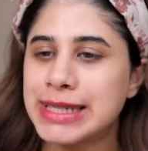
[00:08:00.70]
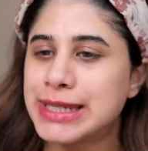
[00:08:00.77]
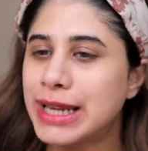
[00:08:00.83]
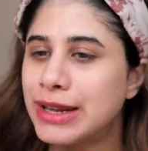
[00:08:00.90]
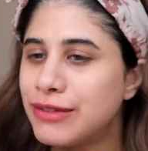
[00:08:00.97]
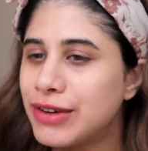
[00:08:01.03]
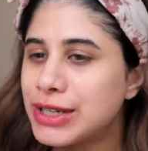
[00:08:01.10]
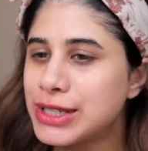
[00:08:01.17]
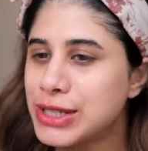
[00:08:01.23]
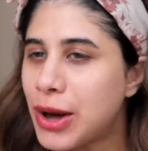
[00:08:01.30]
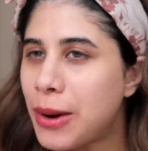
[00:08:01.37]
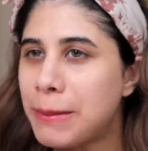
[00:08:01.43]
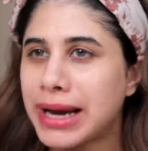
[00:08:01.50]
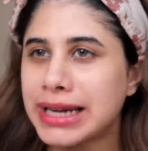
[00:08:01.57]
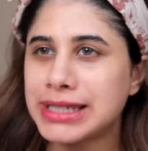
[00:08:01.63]
Silver is
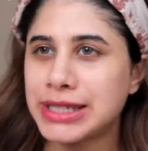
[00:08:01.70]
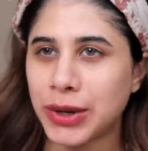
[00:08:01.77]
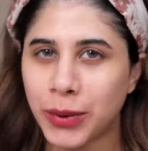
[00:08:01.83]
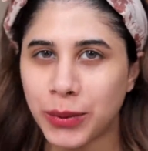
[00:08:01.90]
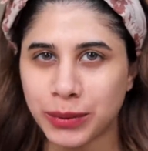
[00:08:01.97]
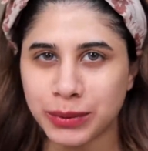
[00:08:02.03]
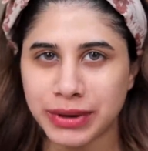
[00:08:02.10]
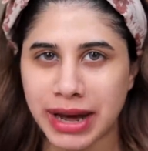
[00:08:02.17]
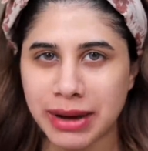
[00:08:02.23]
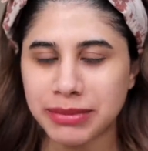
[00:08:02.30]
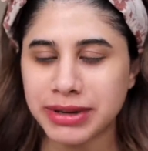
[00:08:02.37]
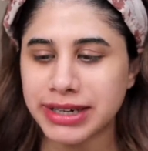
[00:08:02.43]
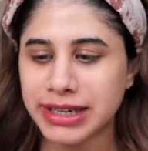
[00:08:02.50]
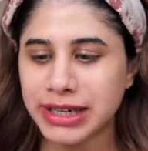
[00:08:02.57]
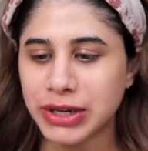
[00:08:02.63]
not my tone. I'm a
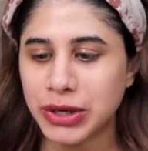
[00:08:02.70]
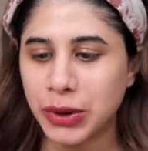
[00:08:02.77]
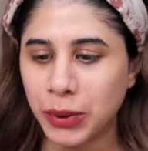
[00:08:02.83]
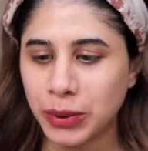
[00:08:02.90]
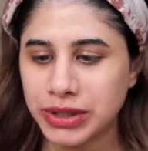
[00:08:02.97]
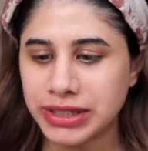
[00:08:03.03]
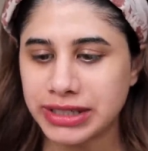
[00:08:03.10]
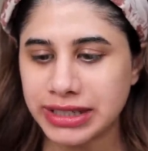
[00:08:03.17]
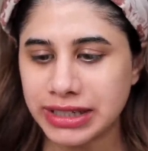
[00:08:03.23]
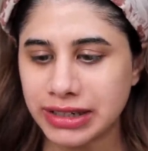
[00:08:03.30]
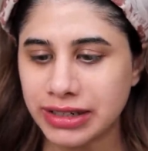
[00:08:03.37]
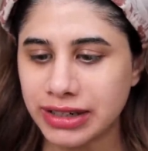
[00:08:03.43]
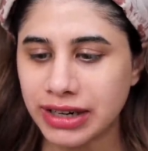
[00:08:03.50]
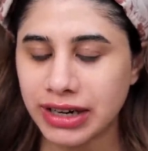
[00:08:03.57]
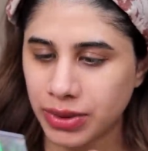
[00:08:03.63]
little golden
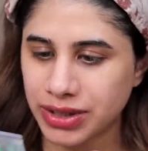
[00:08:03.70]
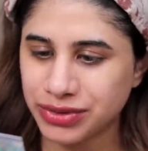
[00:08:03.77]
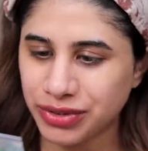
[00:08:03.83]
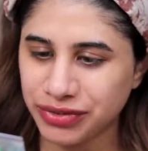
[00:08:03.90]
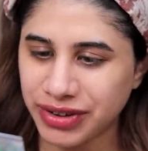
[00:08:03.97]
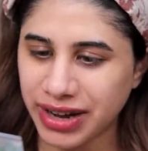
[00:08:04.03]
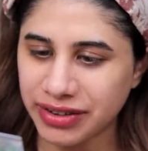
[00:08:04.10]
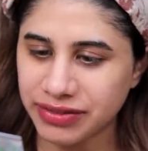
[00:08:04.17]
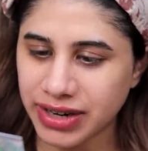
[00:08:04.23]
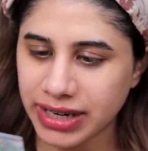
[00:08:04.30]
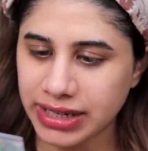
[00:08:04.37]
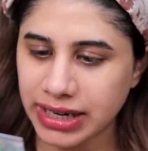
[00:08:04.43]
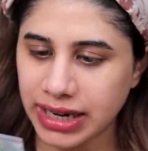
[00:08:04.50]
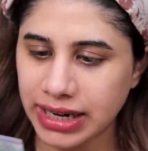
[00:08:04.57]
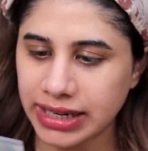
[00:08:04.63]
girl. But it's for
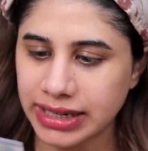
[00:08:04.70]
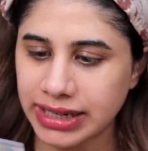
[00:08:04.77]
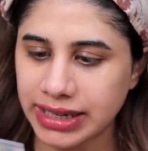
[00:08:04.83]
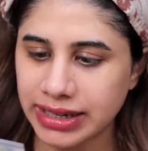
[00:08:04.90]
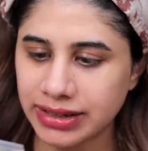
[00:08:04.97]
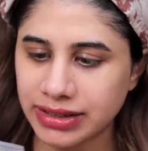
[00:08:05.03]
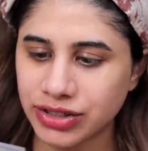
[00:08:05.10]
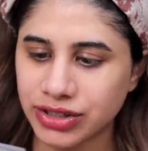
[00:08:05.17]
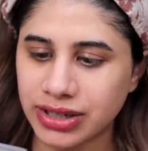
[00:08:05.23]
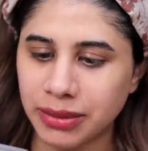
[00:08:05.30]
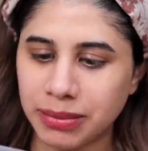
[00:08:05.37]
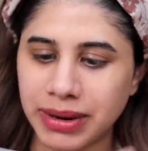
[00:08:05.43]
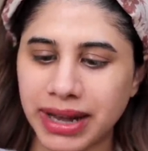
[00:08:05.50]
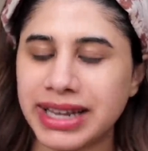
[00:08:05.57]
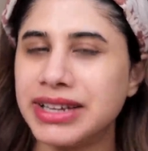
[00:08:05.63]
$5.99 and just
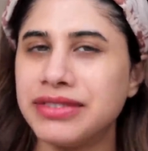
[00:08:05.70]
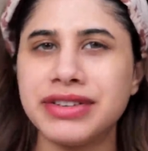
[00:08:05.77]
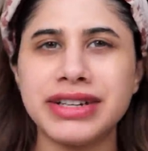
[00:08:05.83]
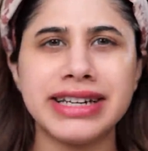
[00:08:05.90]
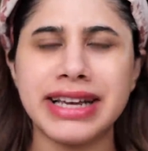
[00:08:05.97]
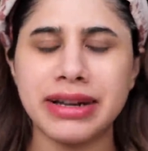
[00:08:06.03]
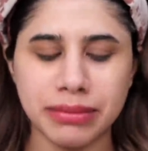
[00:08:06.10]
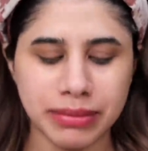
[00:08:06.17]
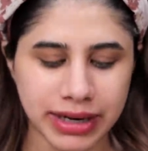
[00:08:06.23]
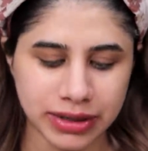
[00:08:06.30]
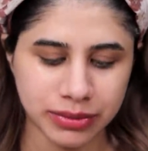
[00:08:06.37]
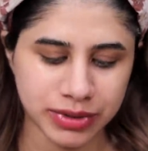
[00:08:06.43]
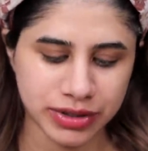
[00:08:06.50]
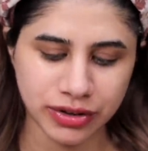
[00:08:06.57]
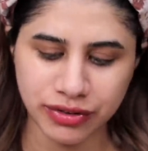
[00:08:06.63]
apply evenly and
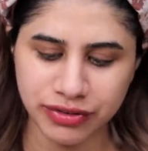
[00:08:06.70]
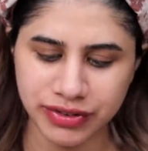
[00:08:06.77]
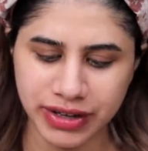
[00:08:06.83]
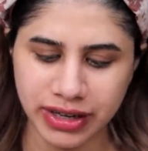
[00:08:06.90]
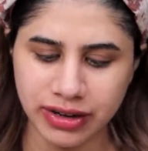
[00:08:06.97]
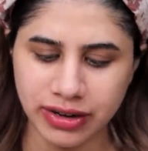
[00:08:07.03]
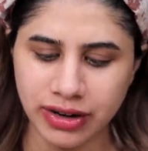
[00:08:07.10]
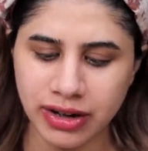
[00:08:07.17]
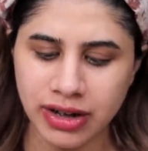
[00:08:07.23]
blend with your finger.